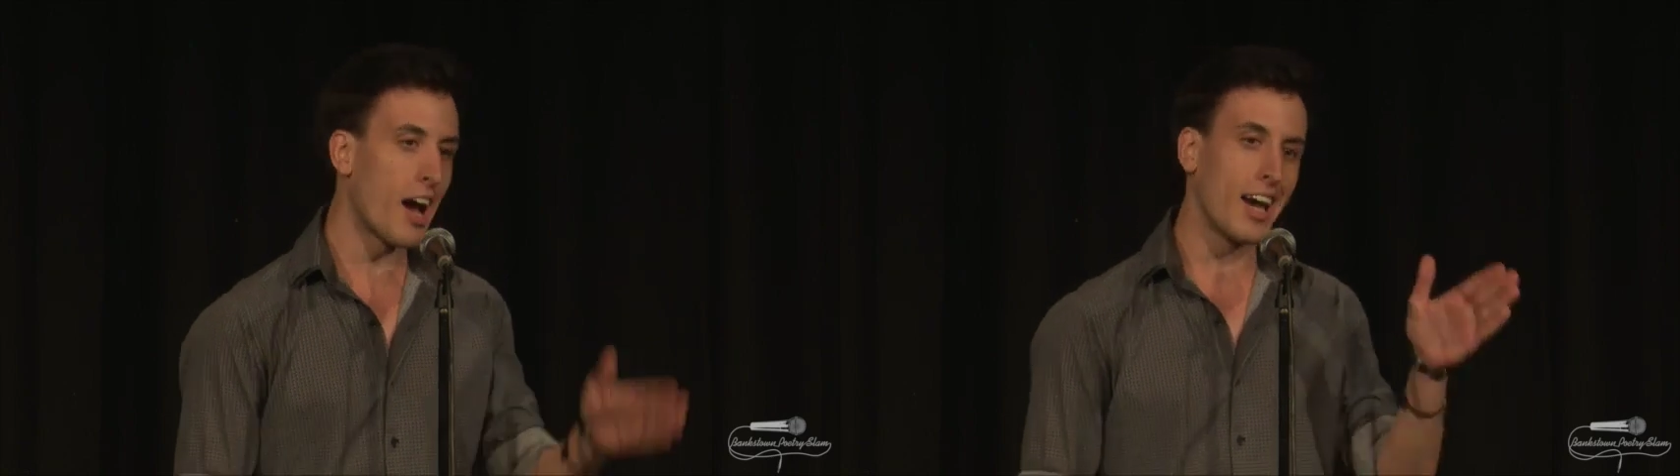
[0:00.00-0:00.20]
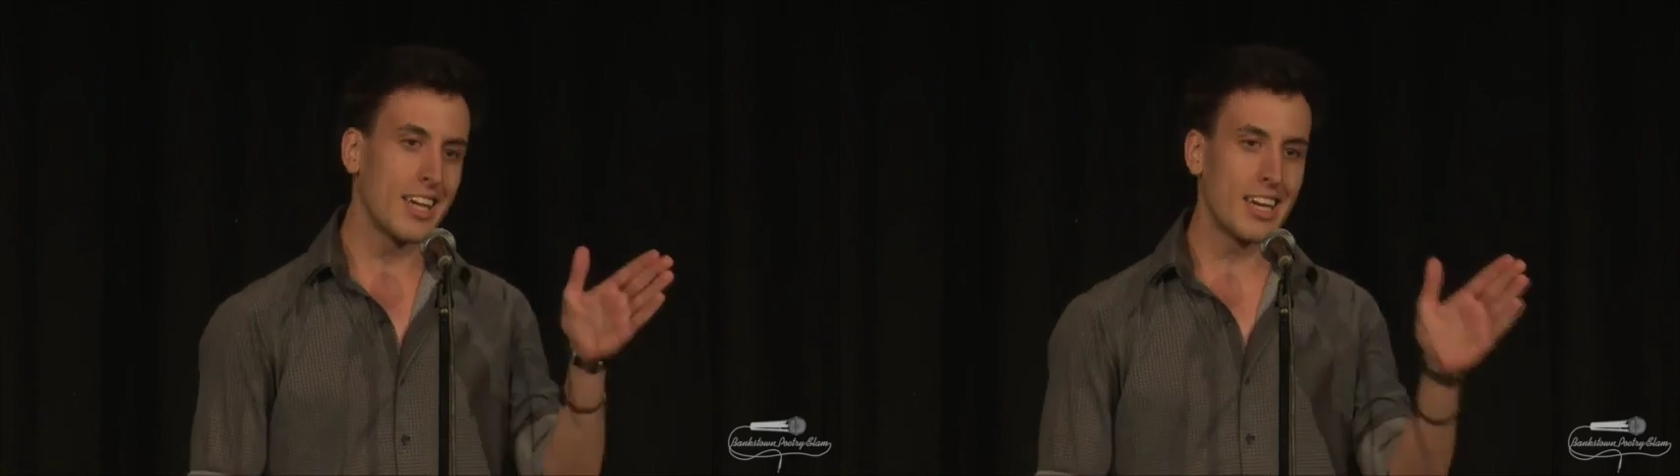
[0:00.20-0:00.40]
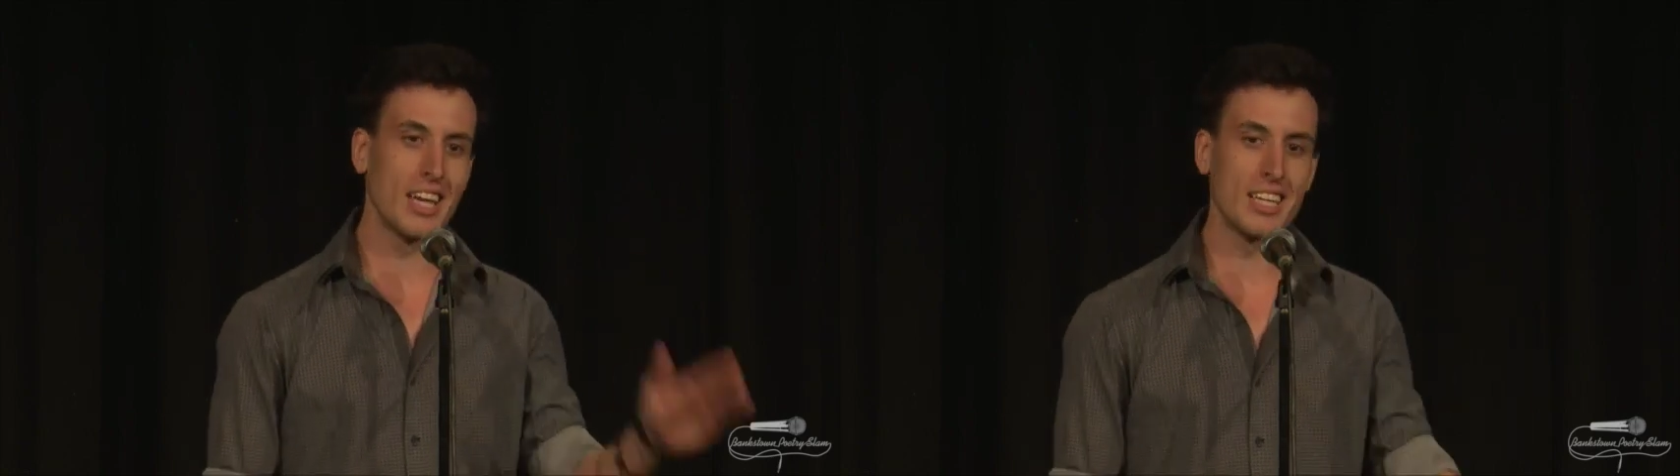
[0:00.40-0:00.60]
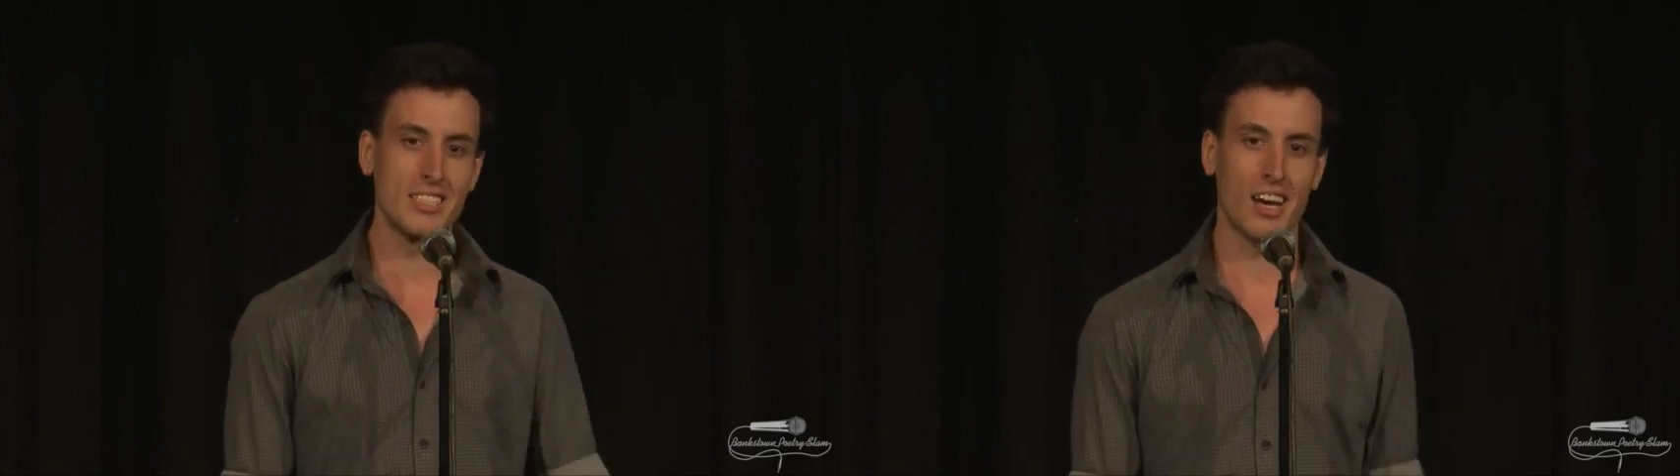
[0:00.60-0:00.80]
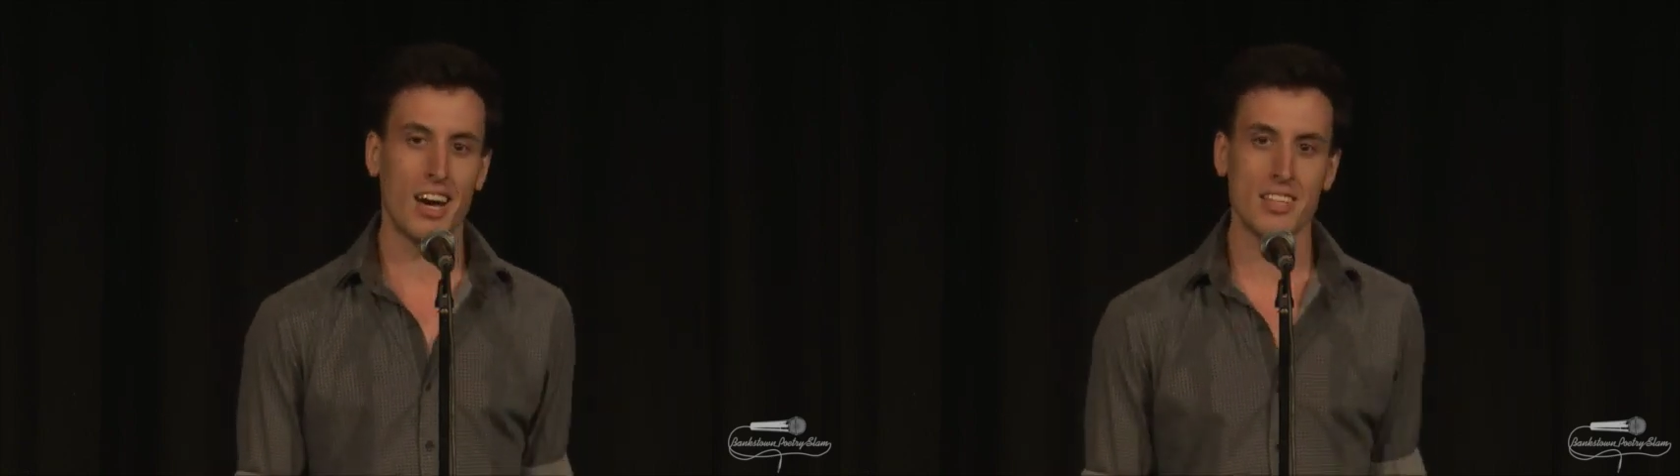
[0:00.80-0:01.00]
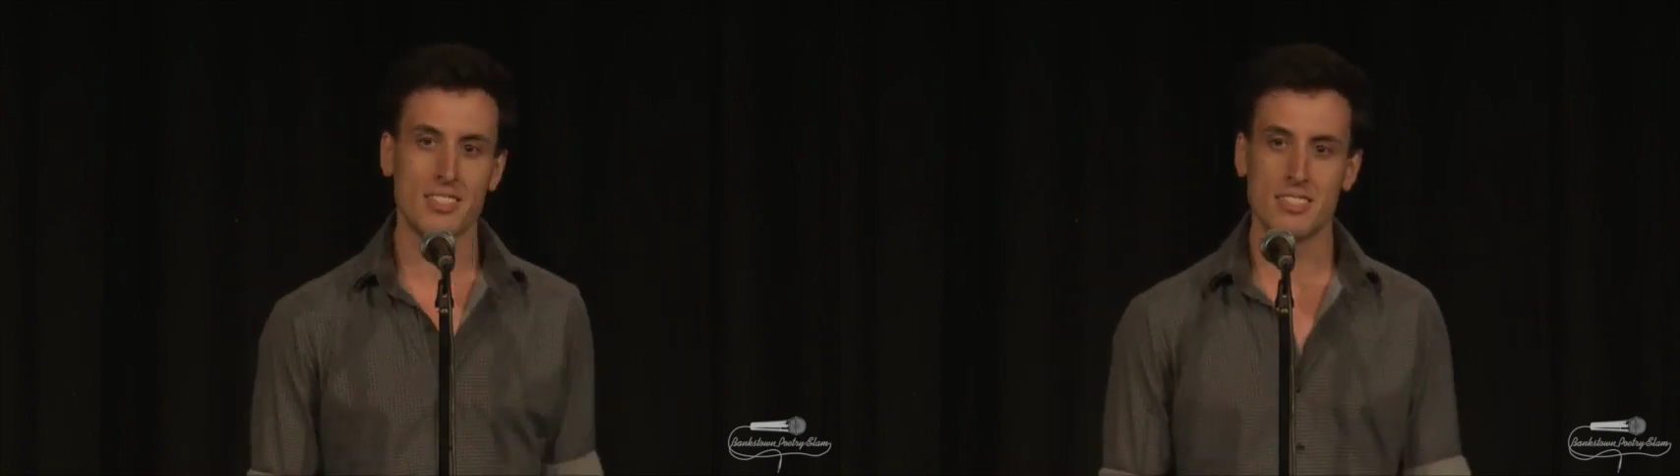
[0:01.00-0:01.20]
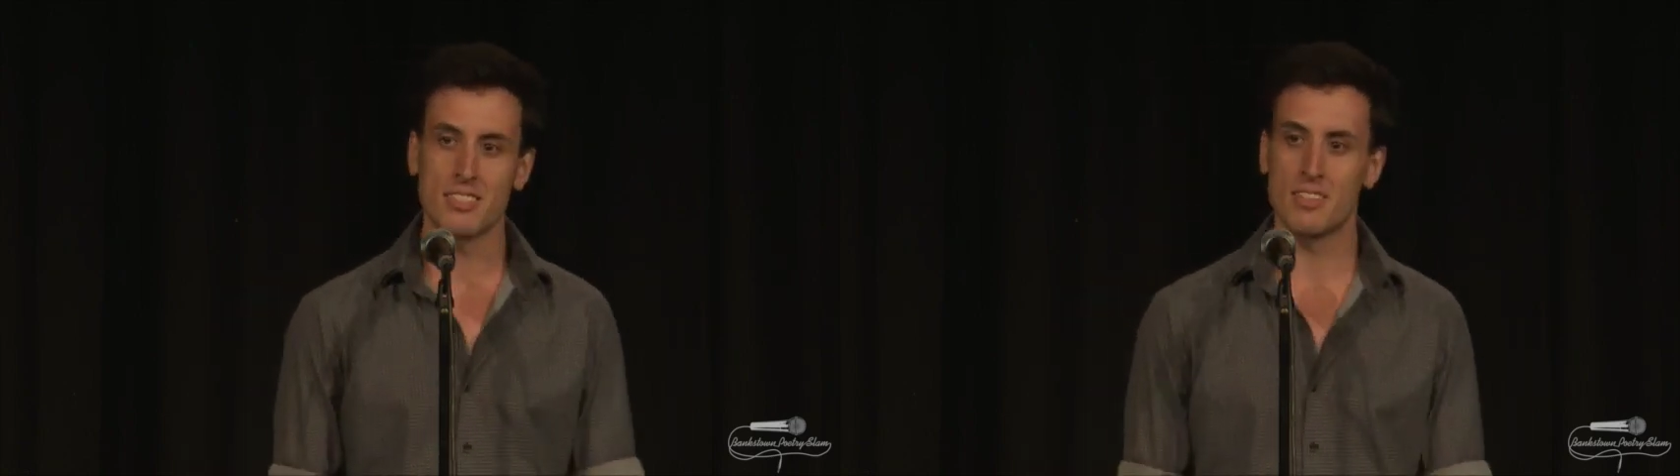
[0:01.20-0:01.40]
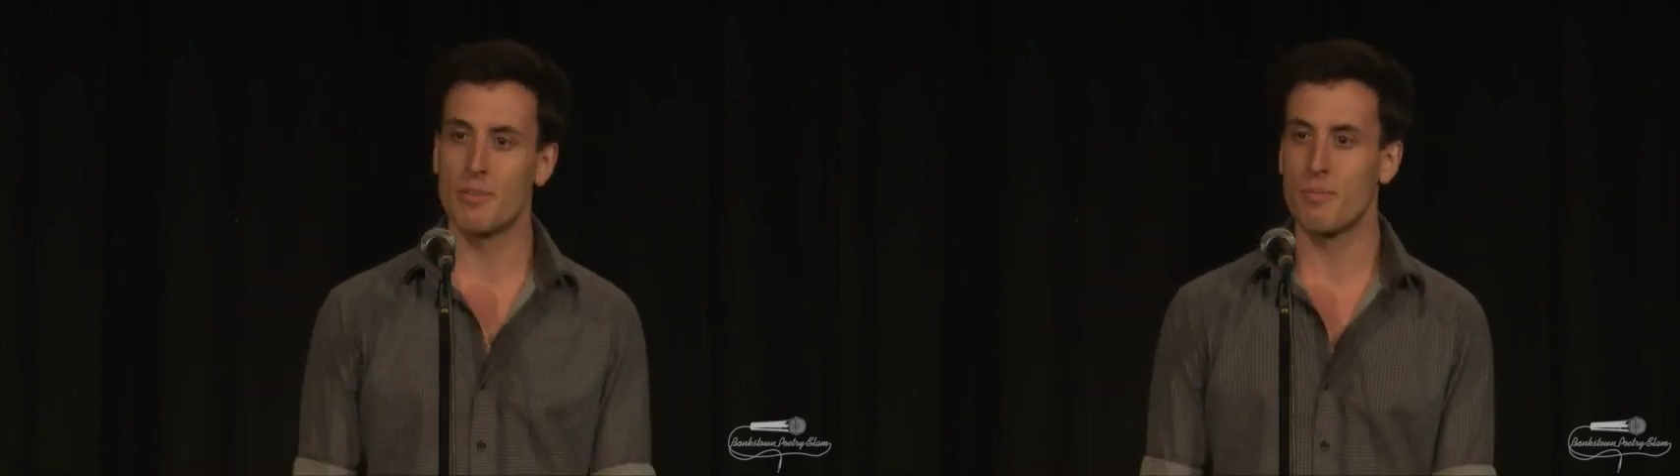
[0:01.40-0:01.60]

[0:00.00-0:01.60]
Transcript: I kick its ass.